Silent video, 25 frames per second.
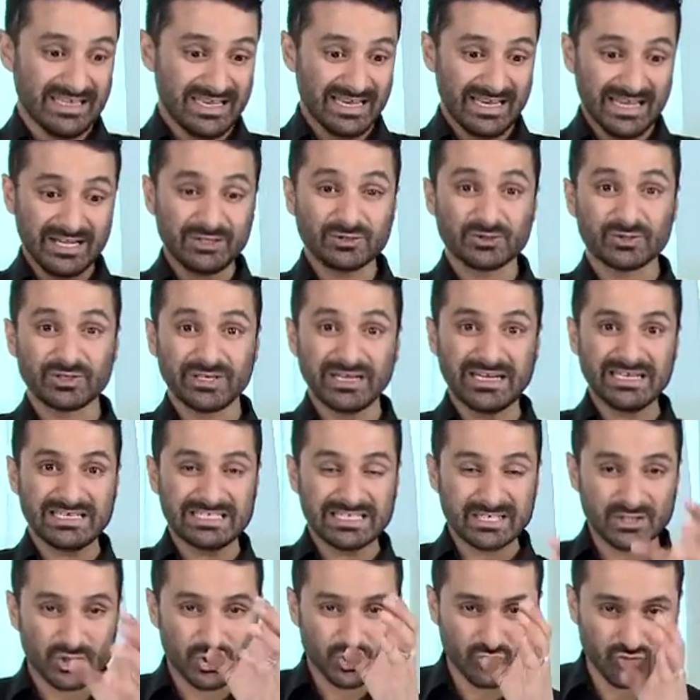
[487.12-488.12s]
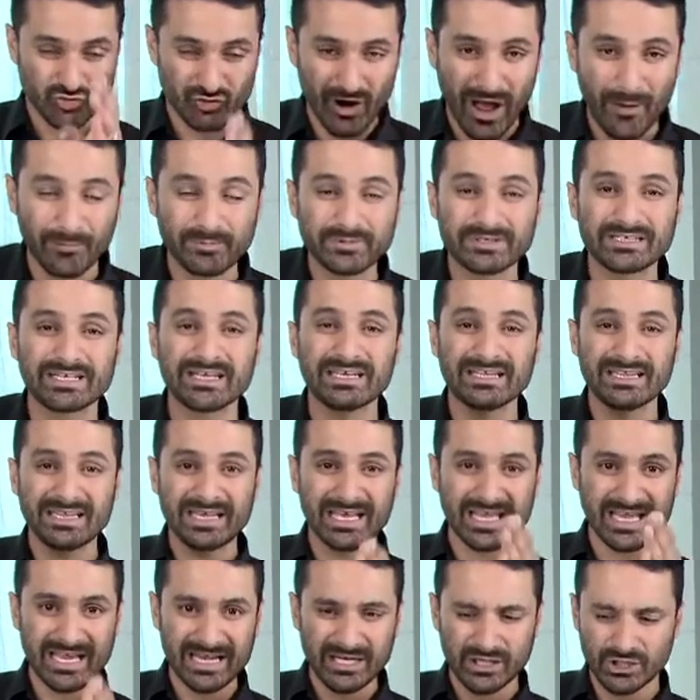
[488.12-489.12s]
literally disrupting the
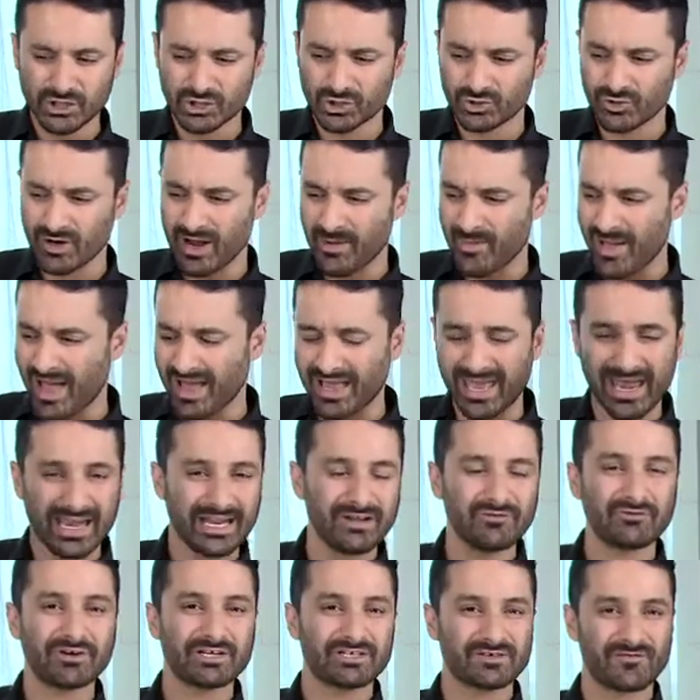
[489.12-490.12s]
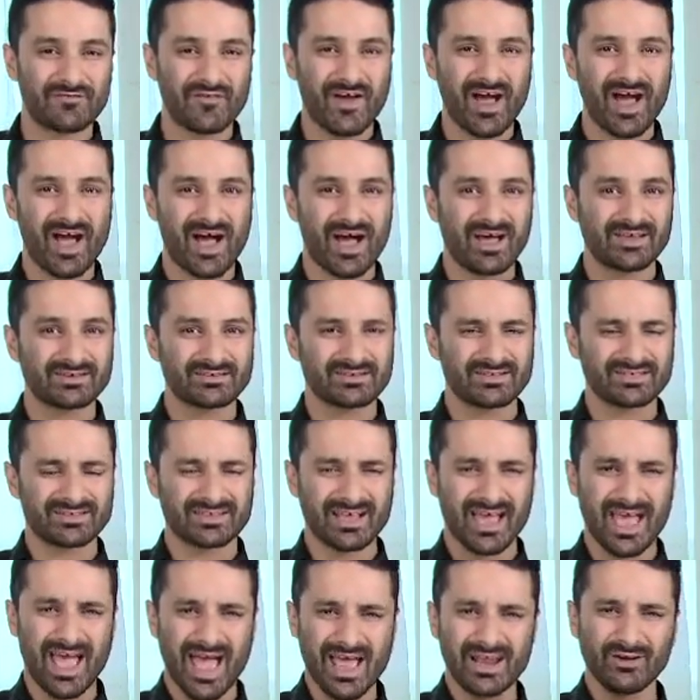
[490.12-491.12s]
industry about getting rich fast to
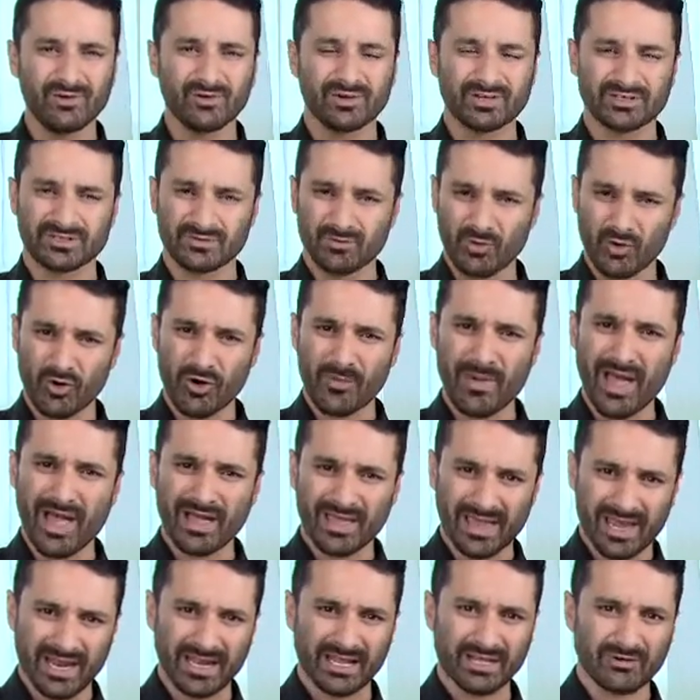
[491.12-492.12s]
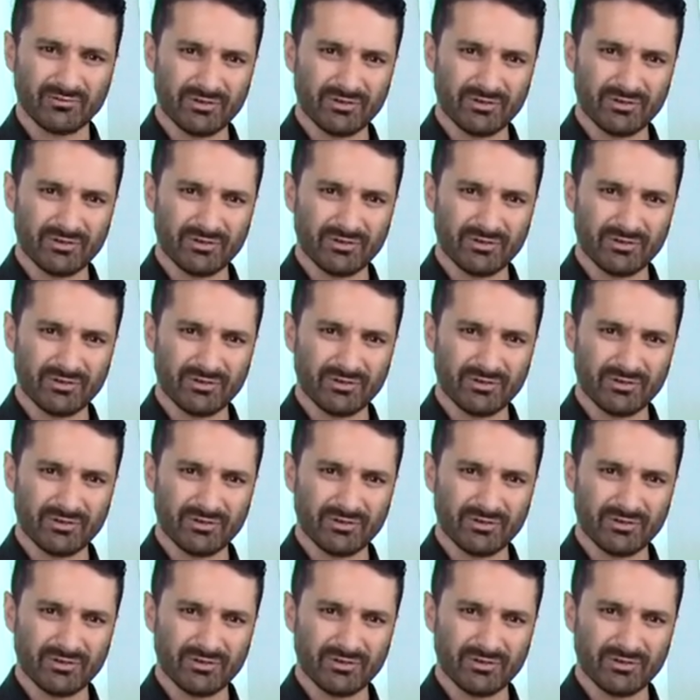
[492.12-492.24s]
say, hey, look, it's more about getting